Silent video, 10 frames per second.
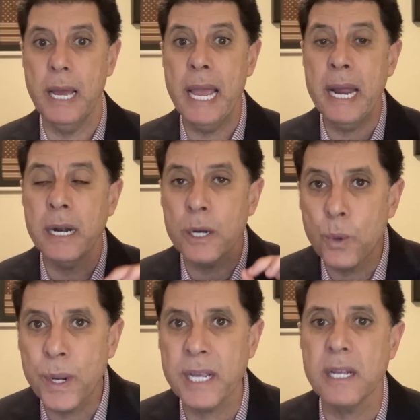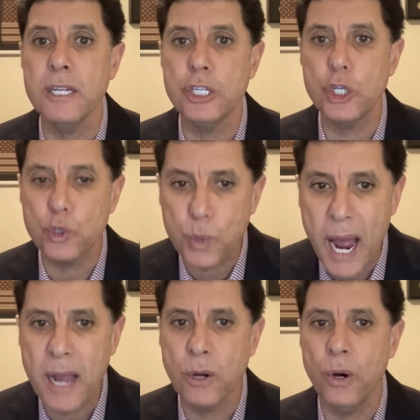heroic
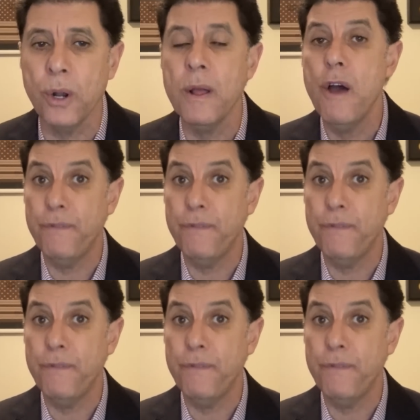struggle